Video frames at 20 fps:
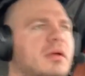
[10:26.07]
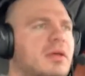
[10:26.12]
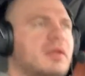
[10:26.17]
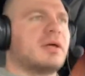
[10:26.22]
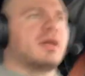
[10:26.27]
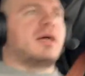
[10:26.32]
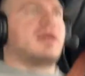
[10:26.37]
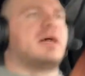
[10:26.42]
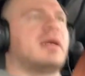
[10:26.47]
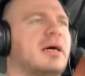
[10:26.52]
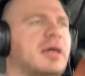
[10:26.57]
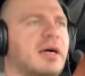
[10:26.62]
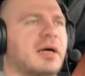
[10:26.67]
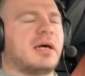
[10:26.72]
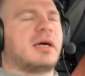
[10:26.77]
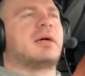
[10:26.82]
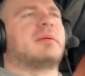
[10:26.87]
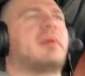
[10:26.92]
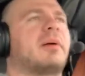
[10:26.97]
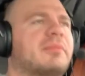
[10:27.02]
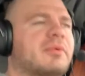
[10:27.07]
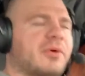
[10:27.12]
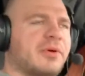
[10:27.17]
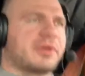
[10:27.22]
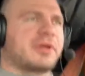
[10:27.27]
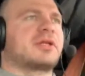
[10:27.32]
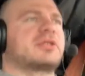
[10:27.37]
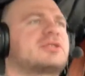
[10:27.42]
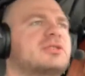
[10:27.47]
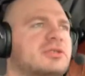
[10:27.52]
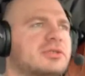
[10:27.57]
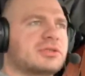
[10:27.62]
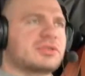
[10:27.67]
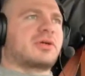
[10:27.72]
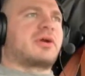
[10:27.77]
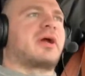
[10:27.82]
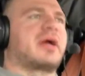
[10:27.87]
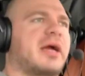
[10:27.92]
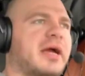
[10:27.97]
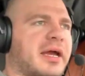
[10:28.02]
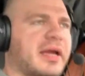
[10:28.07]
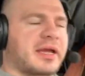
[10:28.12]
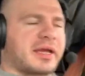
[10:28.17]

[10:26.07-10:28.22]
I'm going to try,